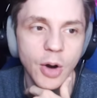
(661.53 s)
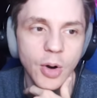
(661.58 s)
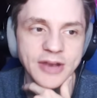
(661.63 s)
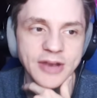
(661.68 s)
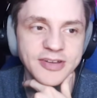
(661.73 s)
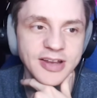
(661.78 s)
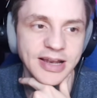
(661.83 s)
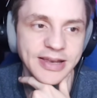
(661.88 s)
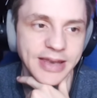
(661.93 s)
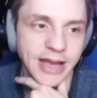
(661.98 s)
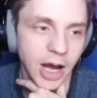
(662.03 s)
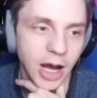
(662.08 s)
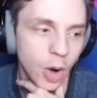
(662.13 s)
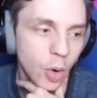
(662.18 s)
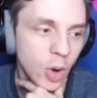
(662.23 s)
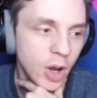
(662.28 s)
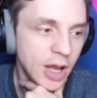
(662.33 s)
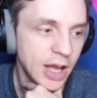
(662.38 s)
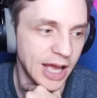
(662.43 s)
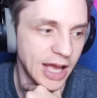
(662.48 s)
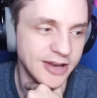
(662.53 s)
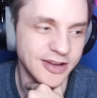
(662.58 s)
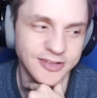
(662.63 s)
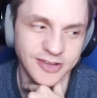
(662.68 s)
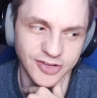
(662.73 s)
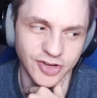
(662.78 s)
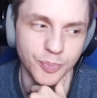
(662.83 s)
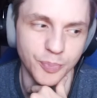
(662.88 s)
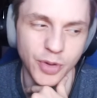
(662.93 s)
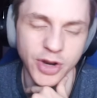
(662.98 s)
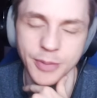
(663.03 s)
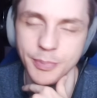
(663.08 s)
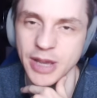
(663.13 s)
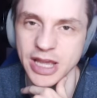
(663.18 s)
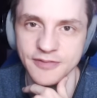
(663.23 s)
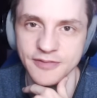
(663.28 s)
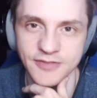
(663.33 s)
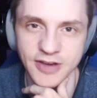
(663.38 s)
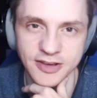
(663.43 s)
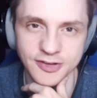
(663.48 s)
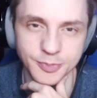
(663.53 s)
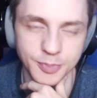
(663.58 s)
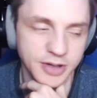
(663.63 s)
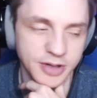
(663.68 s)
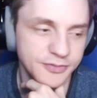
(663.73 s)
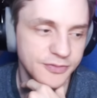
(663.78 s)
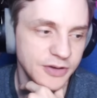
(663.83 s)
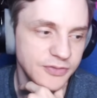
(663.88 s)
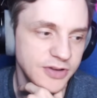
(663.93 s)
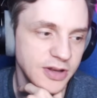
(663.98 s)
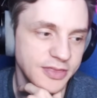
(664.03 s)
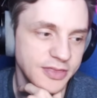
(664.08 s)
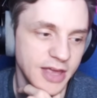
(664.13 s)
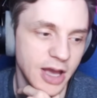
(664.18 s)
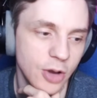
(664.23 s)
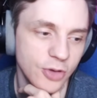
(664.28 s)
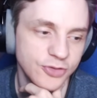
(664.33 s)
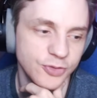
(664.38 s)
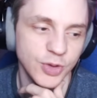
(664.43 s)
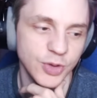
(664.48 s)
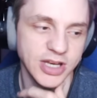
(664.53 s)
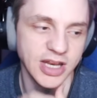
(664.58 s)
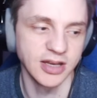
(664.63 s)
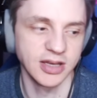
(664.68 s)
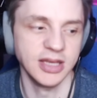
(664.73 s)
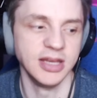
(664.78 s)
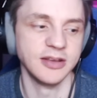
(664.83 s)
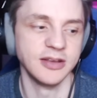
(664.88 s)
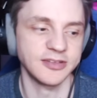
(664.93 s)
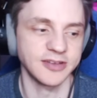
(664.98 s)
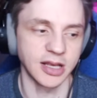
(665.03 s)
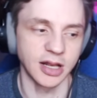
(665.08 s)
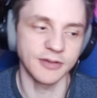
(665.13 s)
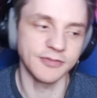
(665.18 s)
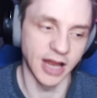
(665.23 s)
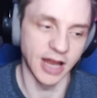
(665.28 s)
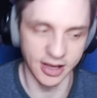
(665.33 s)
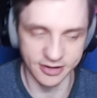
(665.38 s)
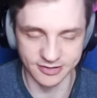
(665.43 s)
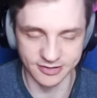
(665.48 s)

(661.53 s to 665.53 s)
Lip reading: until now, and this is a pretty big investment, 15,000, we didn't need a single flex